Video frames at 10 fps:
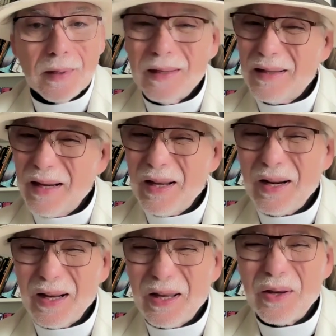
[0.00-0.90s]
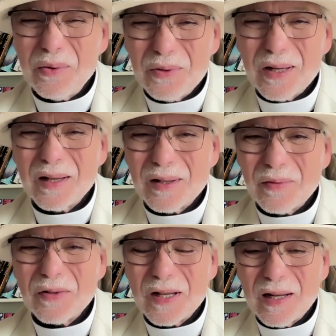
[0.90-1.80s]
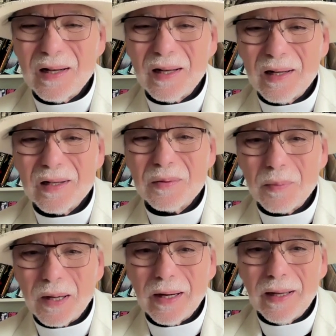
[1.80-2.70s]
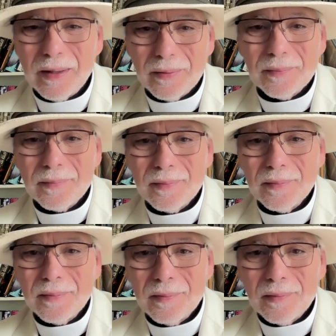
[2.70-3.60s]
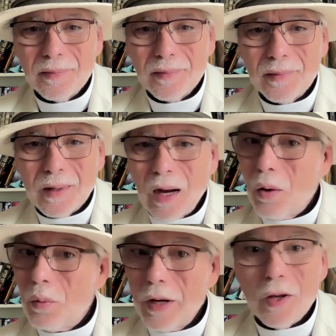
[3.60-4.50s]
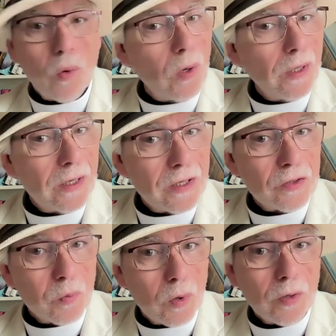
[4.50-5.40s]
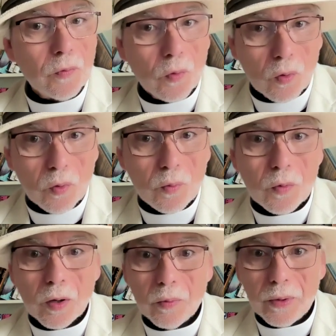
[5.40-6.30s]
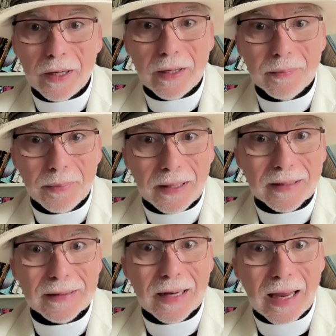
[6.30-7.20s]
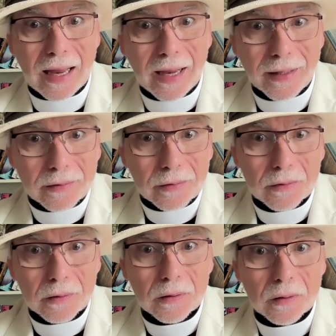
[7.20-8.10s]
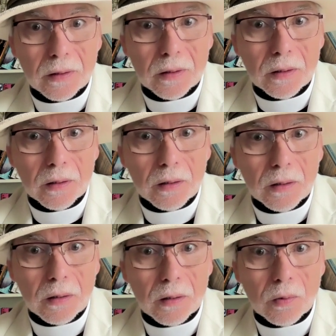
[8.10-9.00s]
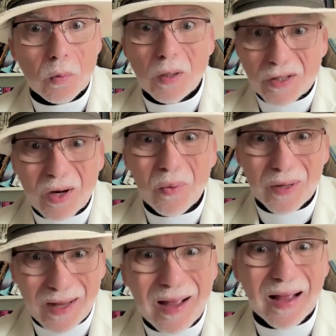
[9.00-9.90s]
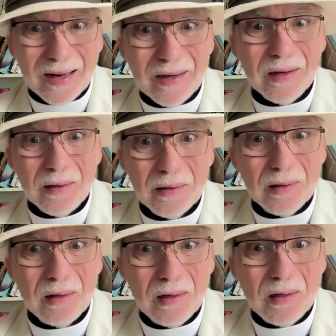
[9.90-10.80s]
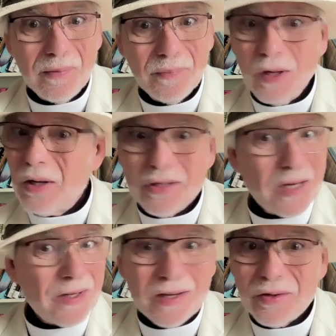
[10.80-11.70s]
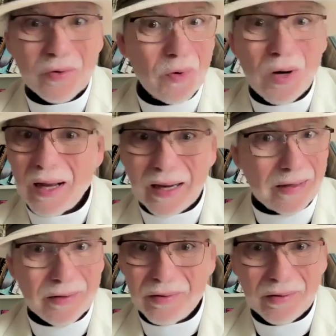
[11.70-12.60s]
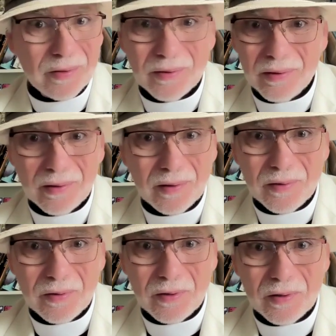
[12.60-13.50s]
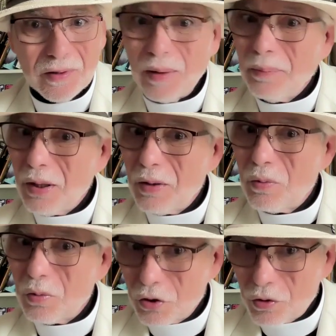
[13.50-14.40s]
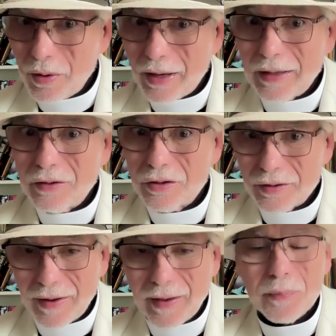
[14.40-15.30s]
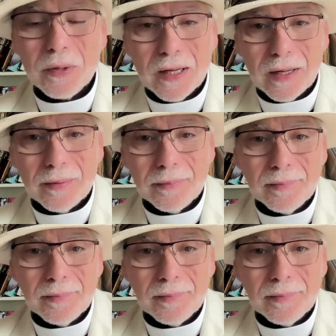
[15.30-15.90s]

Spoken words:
Is he going to accuse us of stealing this money? Are we all in this one room where we can be attacked? What's going on? Because this isn't right. Something strange is happening.